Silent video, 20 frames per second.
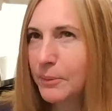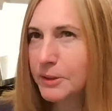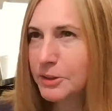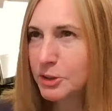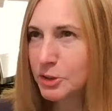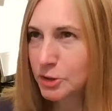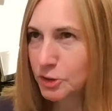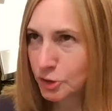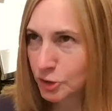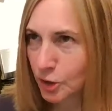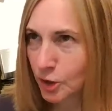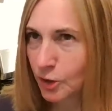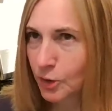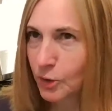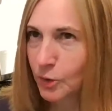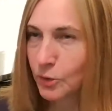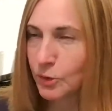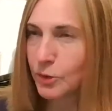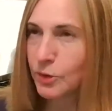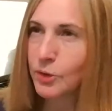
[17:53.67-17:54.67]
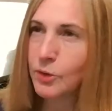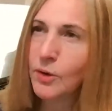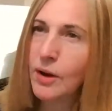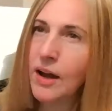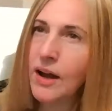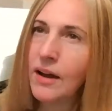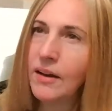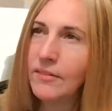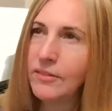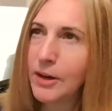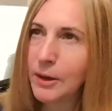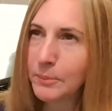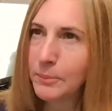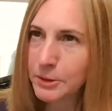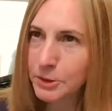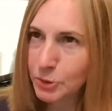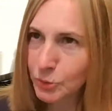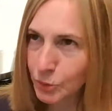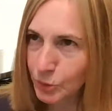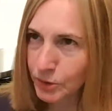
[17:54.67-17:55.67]
How much charcoal do you have?
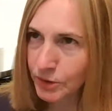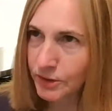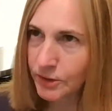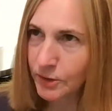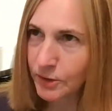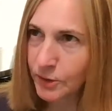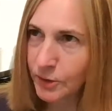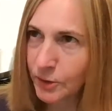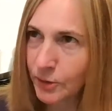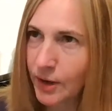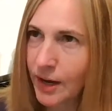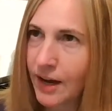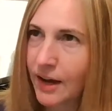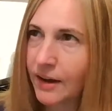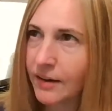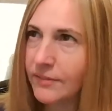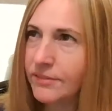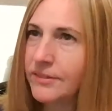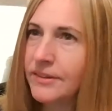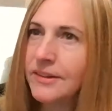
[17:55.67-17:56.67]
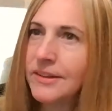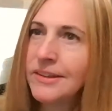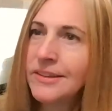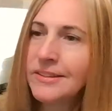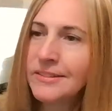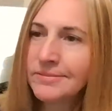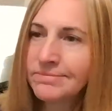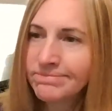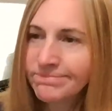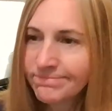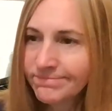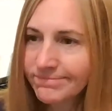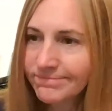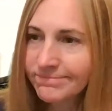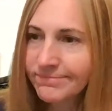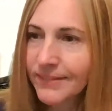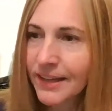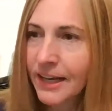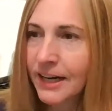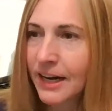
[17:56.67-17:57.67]
How much wood do you have?
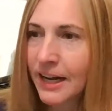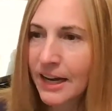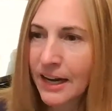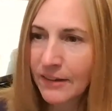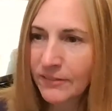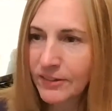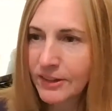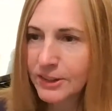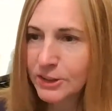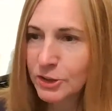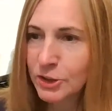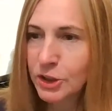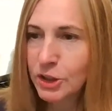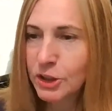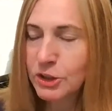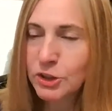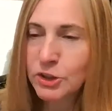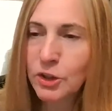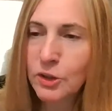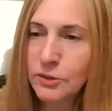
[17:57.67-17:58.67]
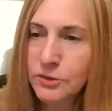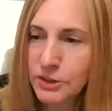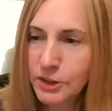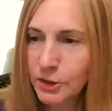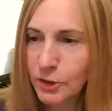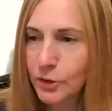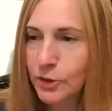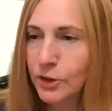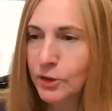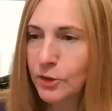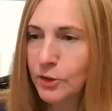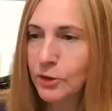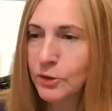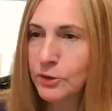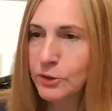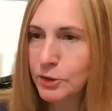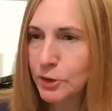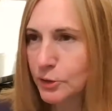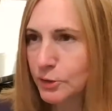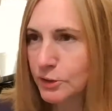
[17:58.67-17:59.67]
And I have these cook stoves that you can
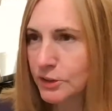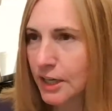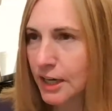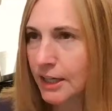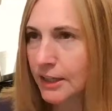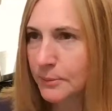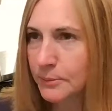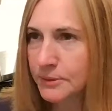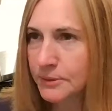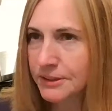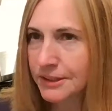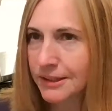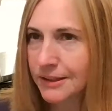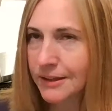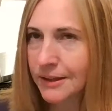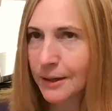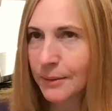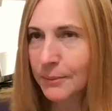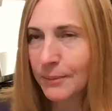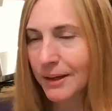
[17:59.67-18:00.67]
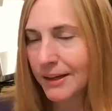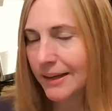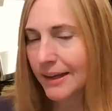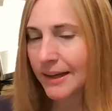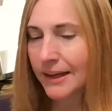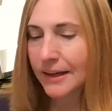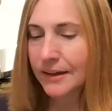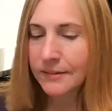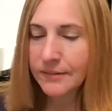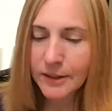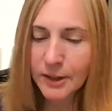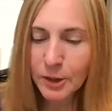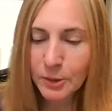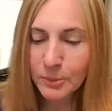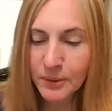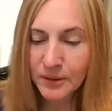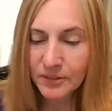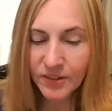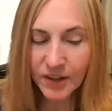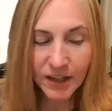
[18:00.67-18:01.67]
use those items in. And I'm like, it'll
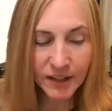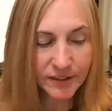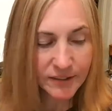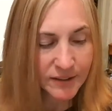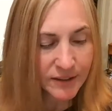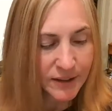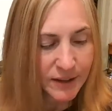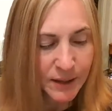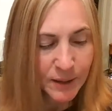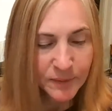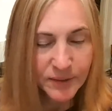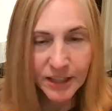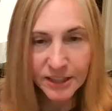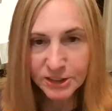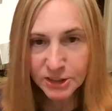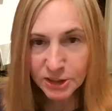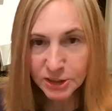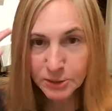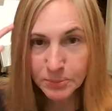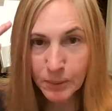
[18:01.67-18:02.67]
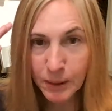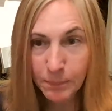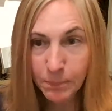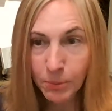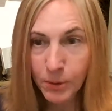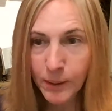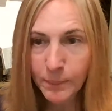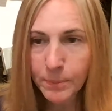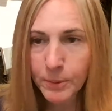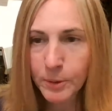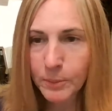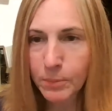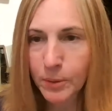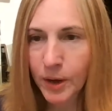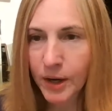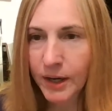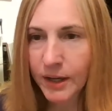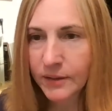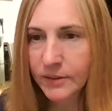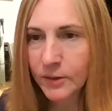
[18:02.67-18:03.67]
be fine. That's just my prepper
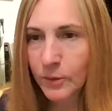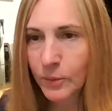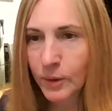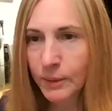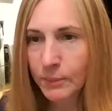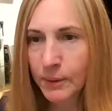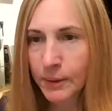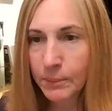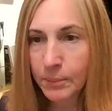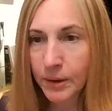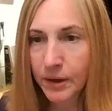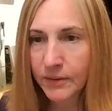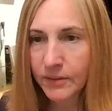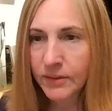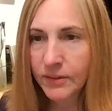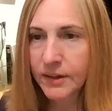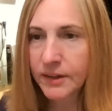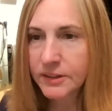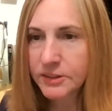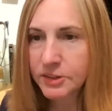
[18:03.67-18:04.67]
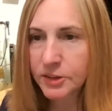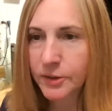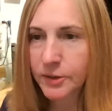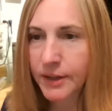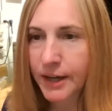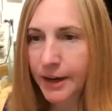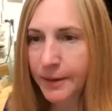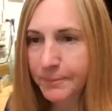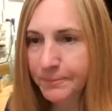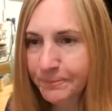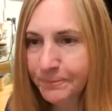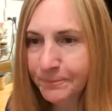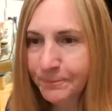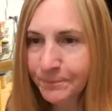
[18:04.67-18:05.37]
brain, the way my brain thinks. So, yeah.